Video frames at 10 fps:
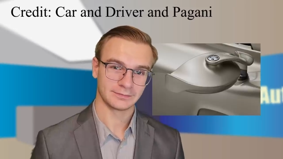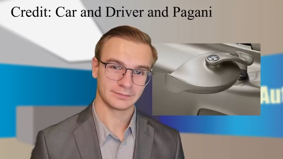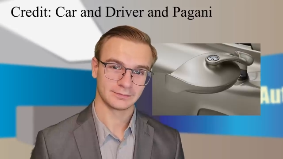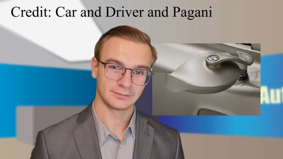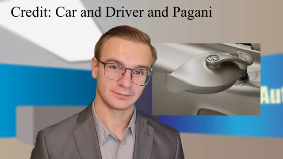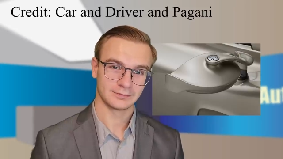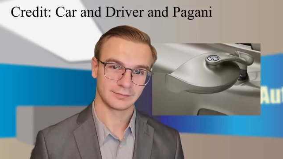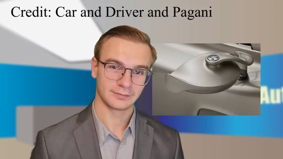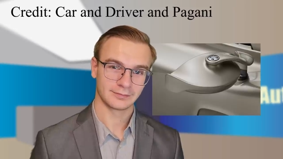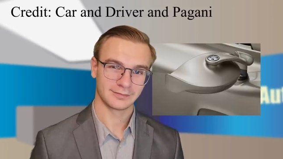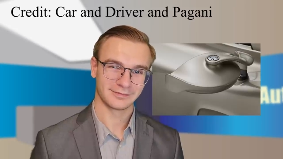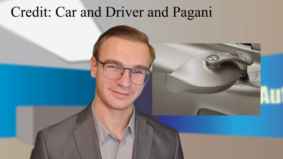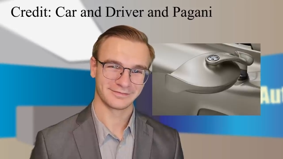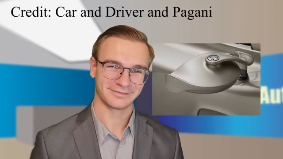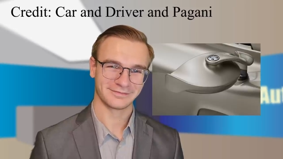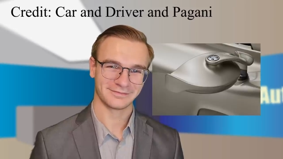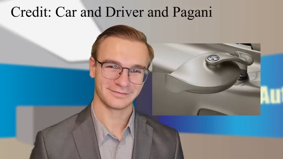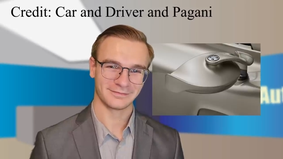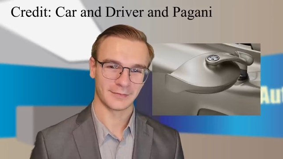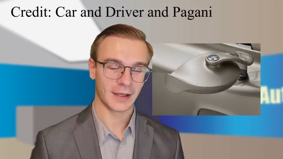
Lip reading: (no one is talking)